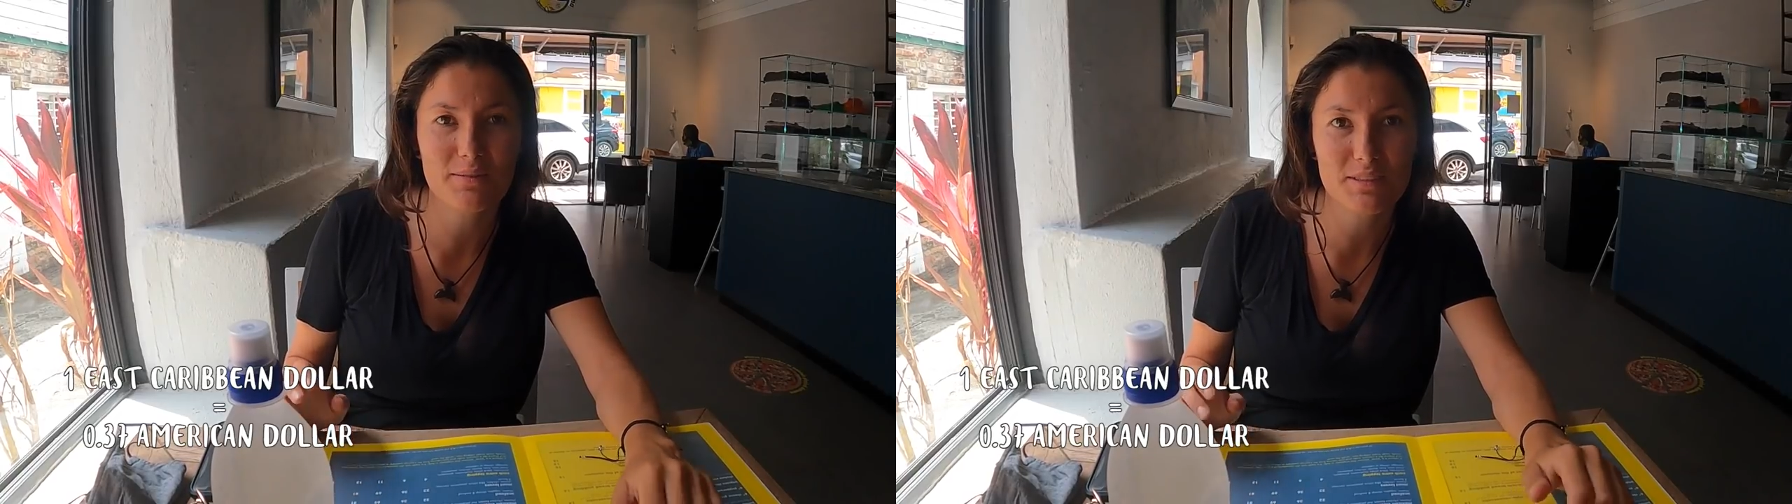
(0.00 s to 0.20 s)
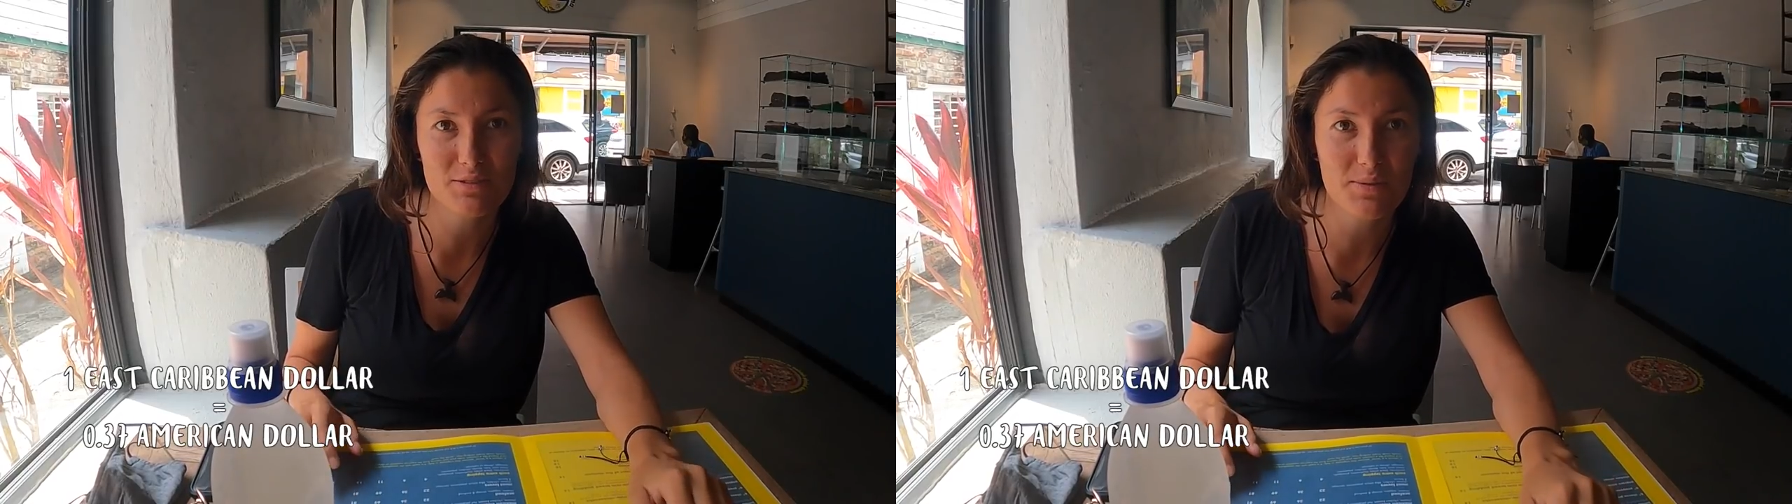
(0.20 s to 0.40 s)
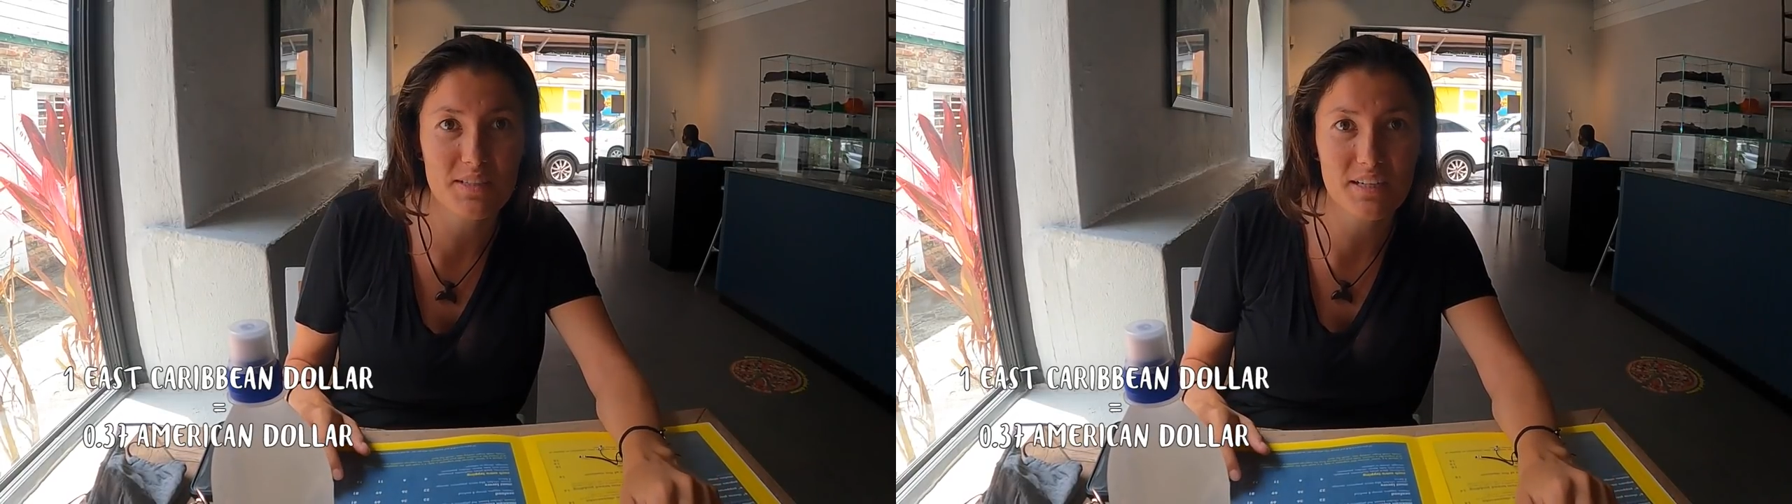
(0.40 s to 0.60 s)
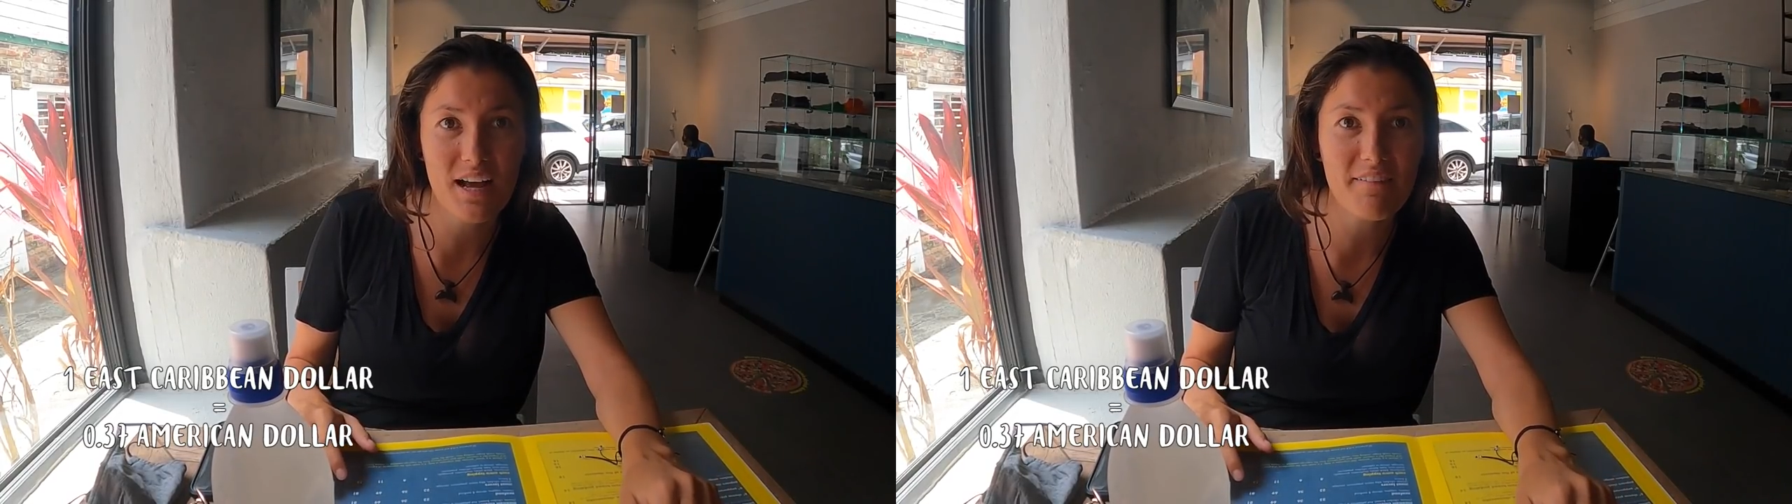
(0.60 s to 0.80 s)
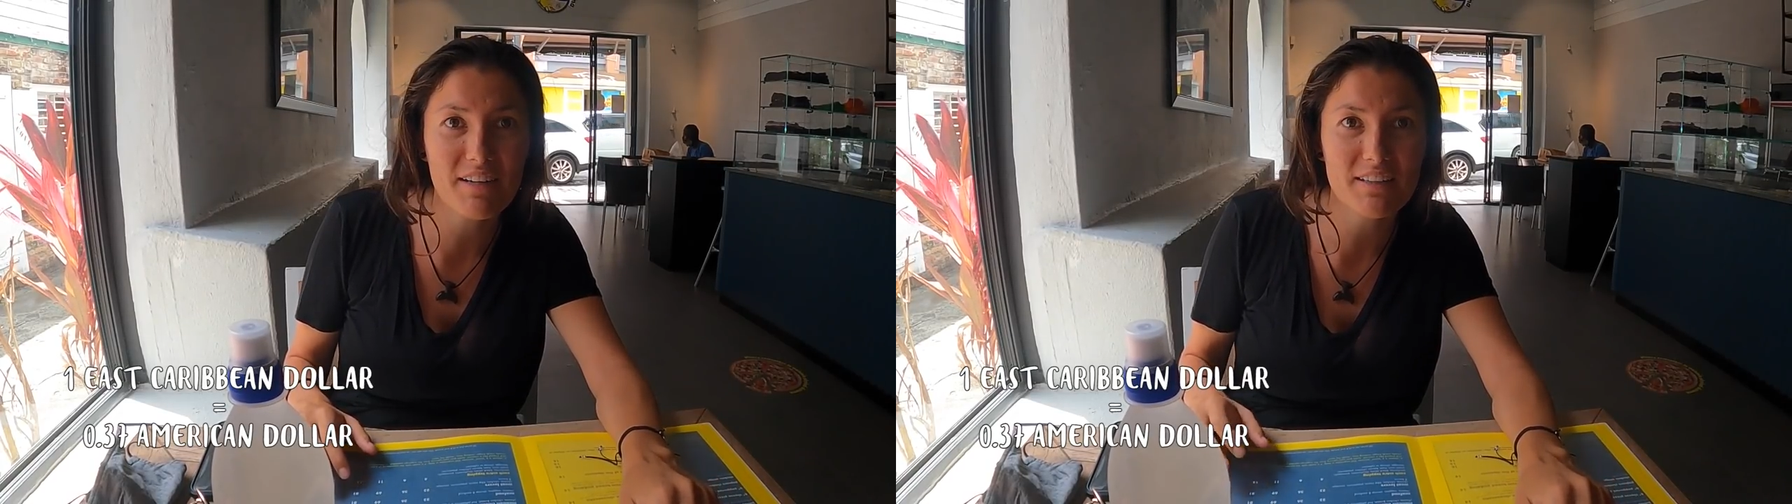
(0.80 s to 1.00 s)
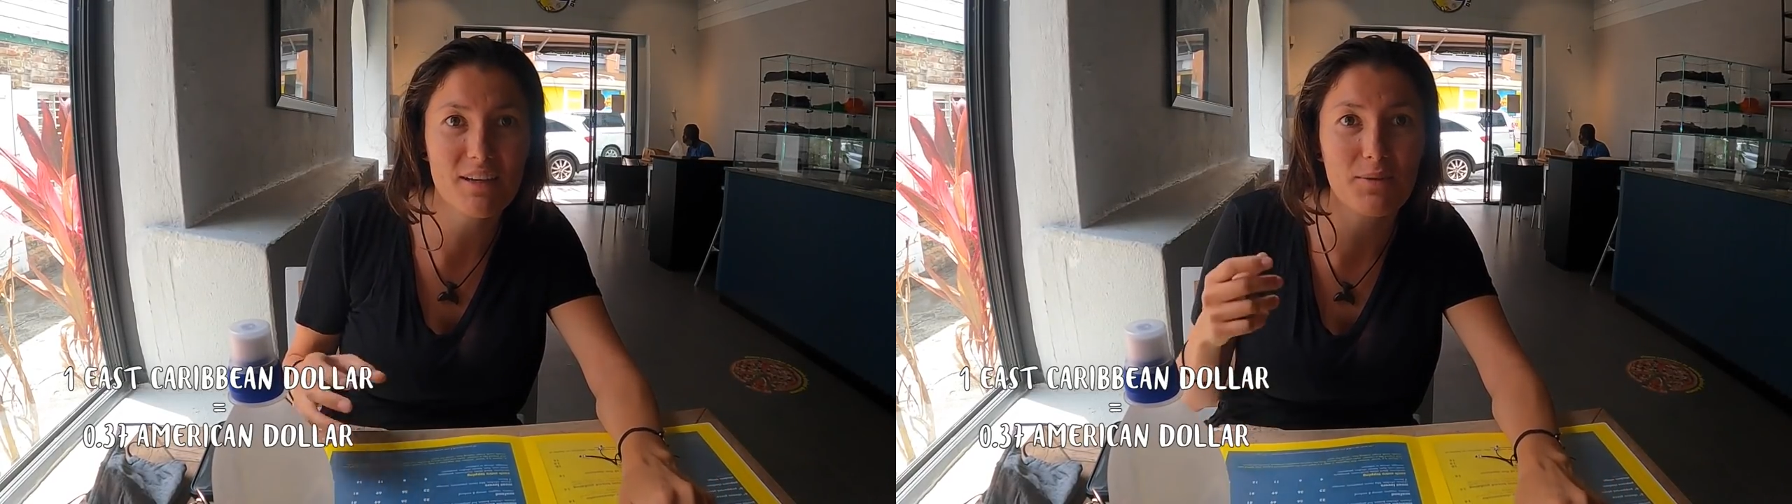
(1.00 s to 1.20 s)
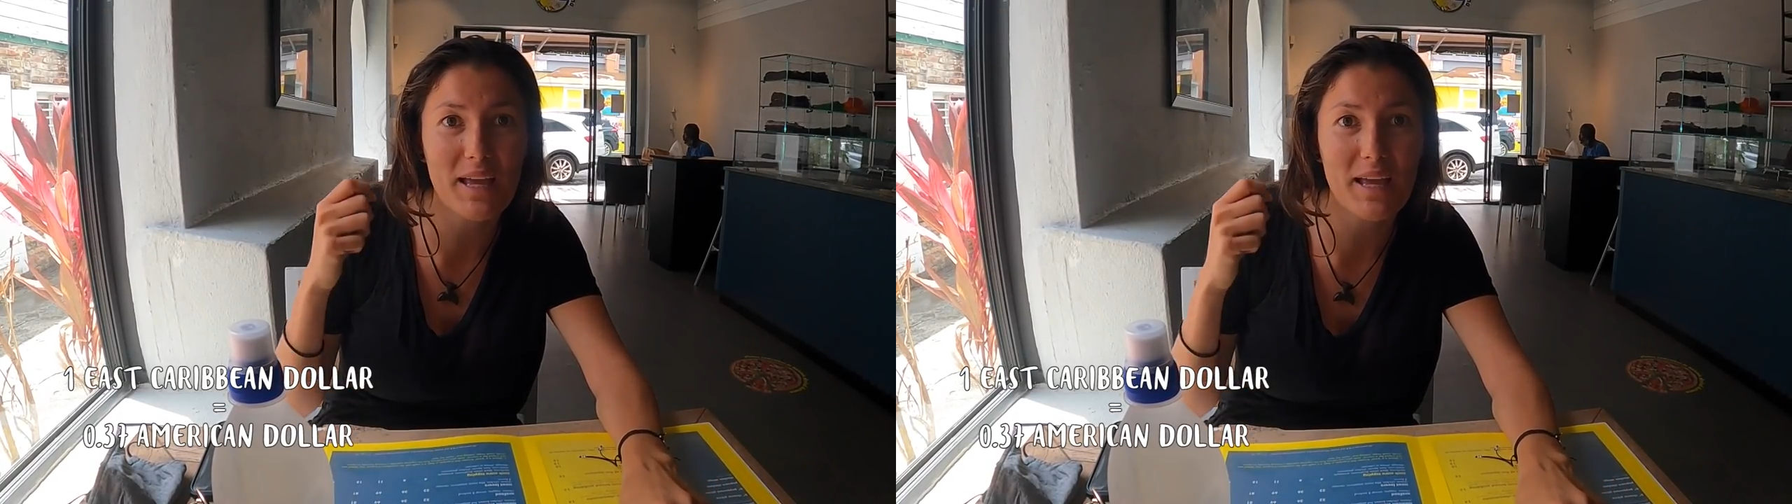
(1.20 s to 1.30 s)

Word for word: because since we didn't have anything,